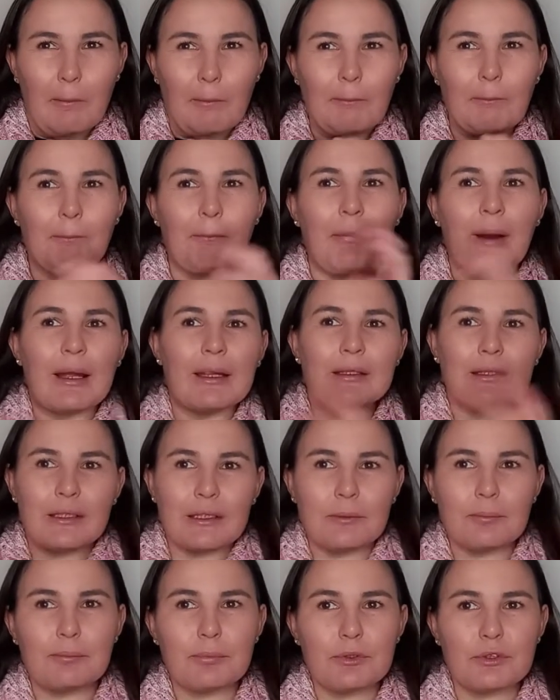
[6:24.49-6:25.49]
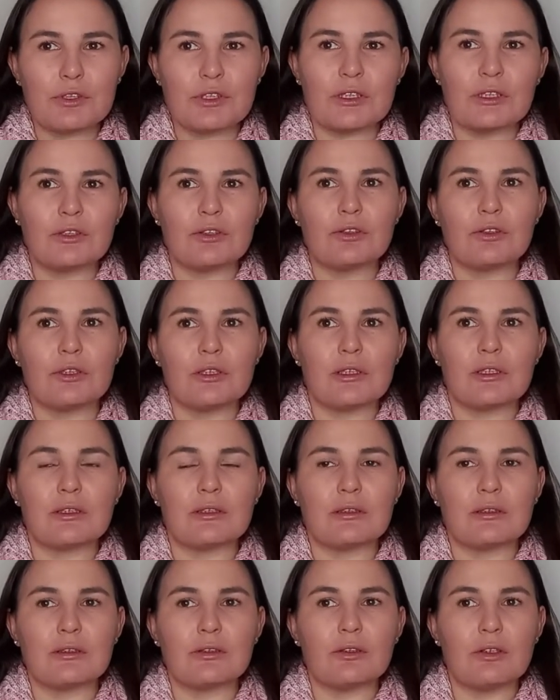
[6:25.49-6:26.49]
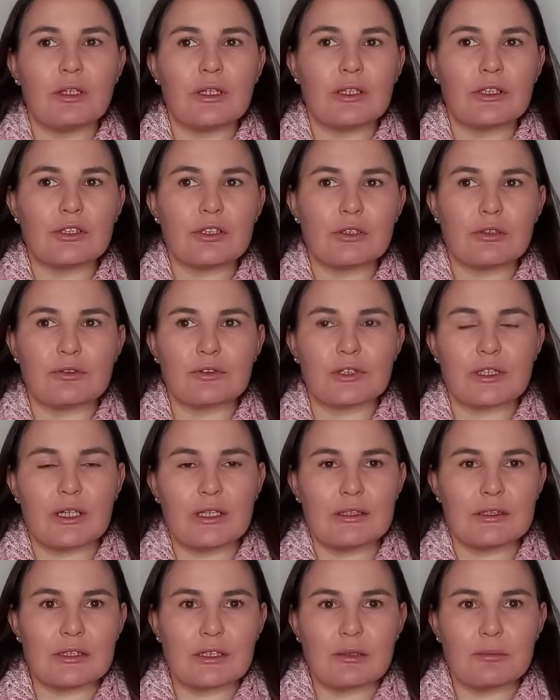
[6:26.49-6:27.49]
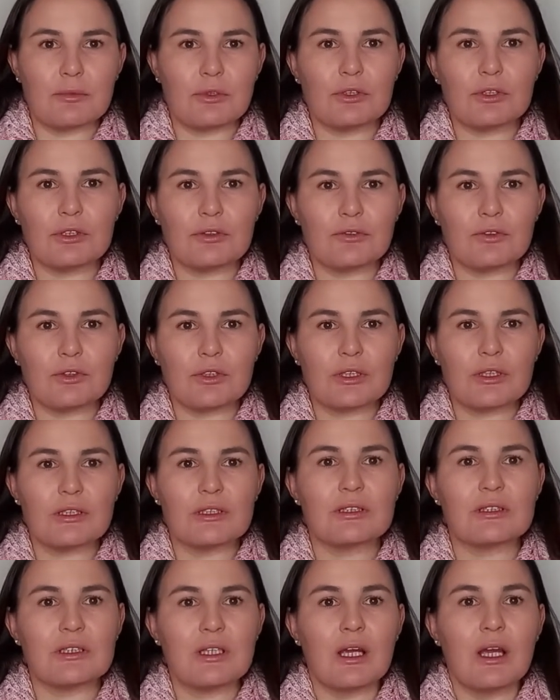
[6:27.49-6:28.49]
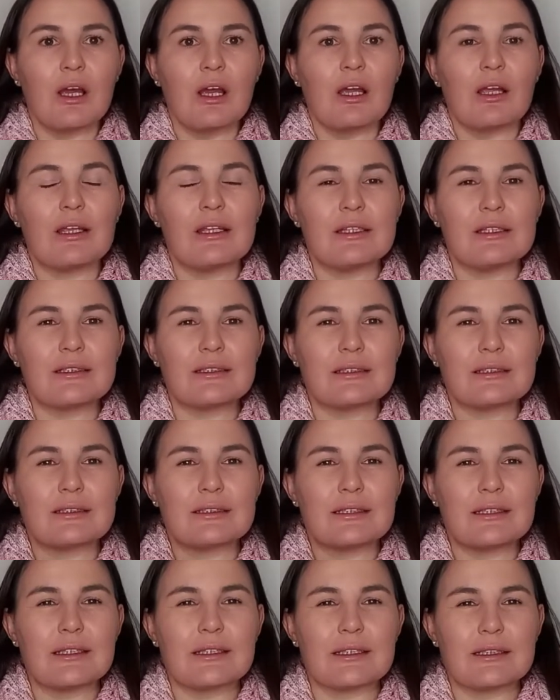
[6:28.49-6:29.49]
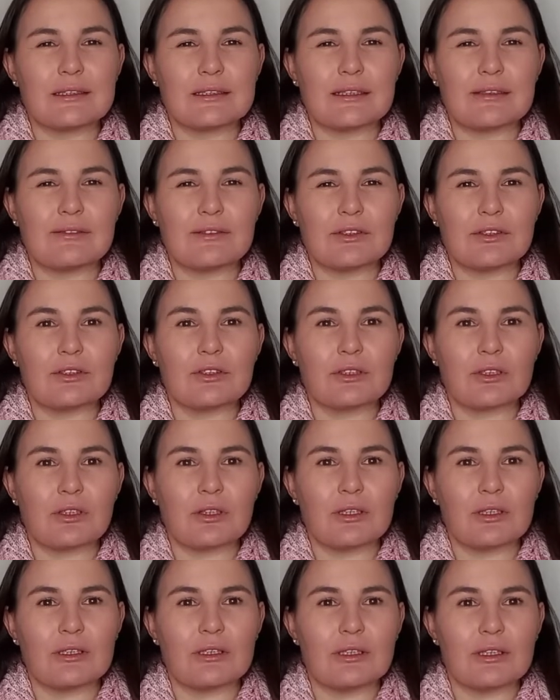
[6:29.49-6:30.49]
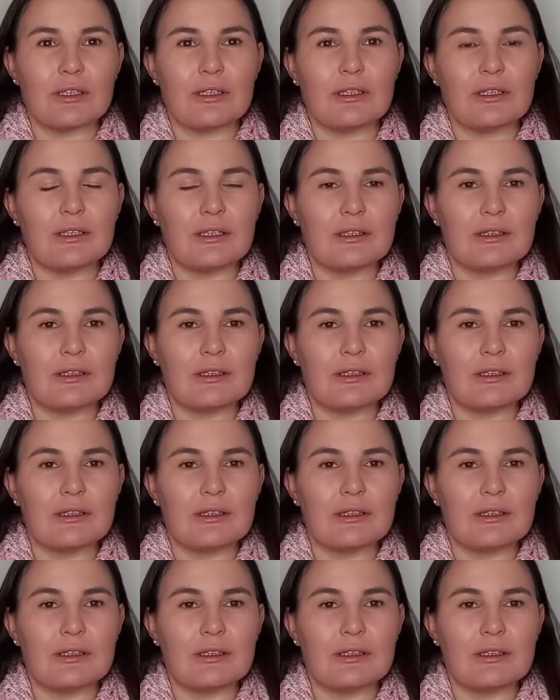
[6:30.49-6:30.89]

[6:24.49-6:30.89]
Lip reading: inputs into the collection of skeins that I'm using for this is the Secret 7 Society